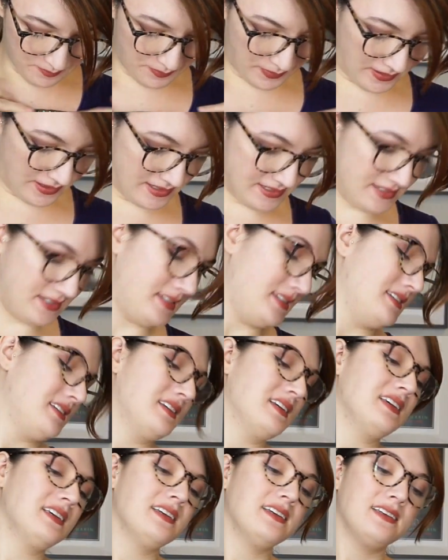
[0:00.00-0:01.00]

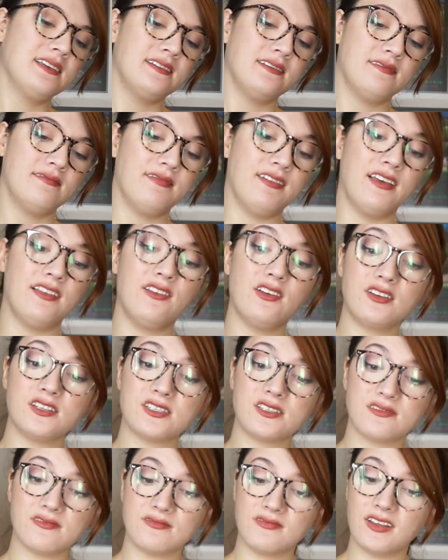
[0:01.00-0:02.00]
But it
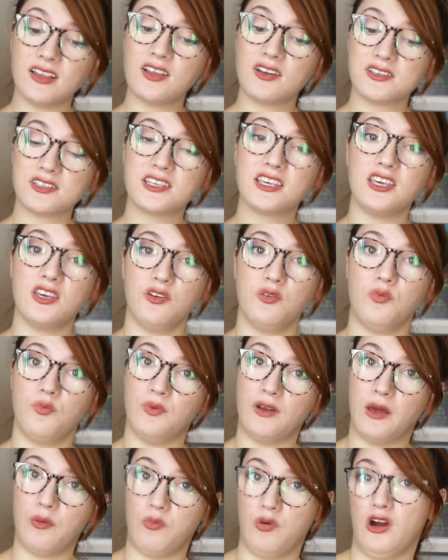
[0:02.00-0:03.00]
looks cute
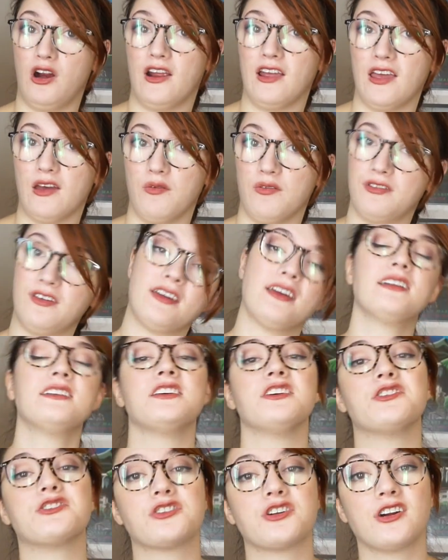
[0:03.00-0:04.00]
when I'm wearing it with like a
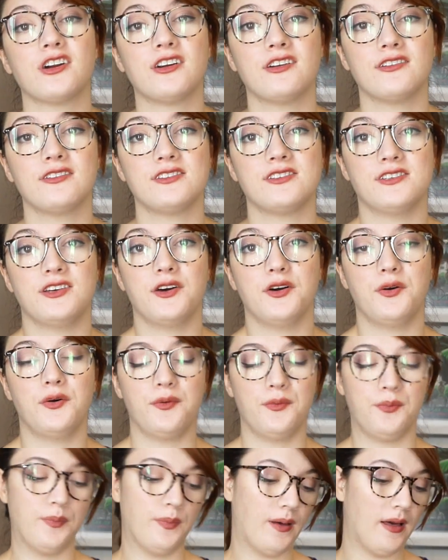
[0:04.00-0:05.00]
t-shirt,
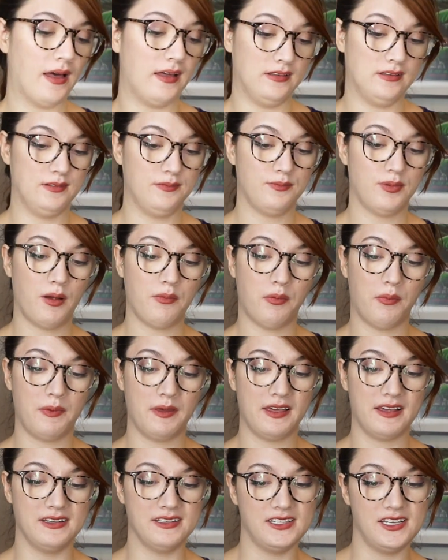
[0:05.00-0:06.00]
so I'll
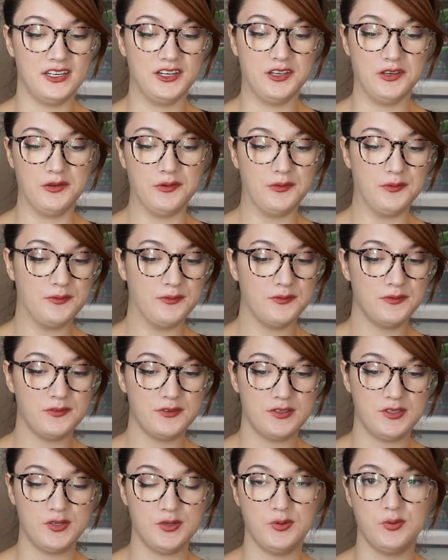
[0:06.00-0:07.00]
probably continue
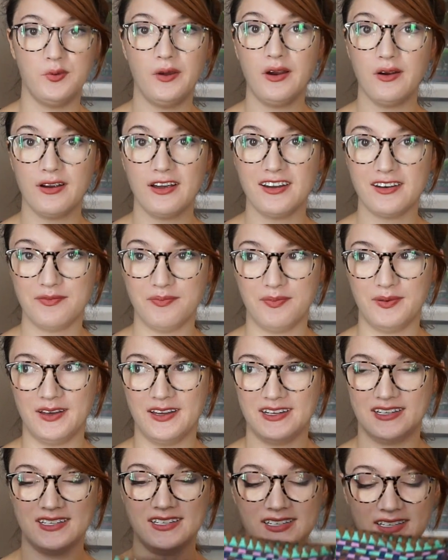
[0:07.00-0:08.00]
to wear it,
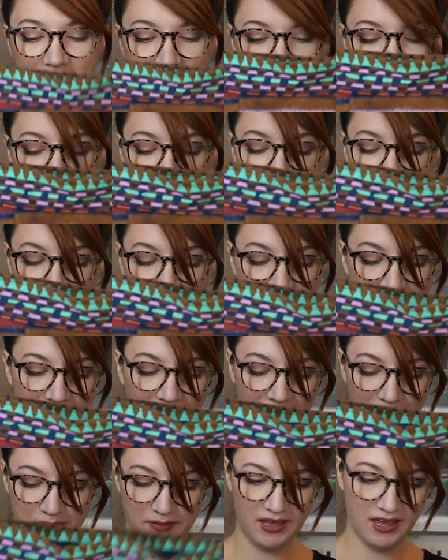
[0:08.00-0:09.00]
but
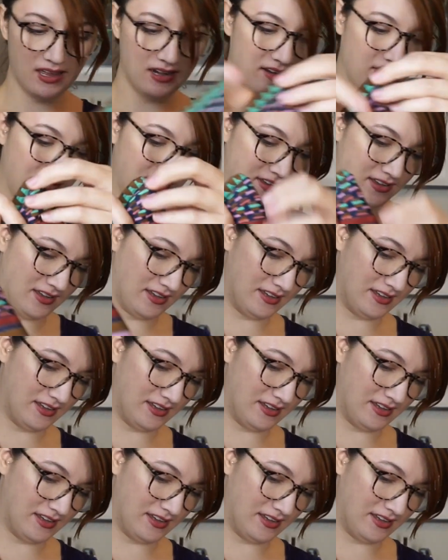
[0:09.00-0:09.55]
I'm kind of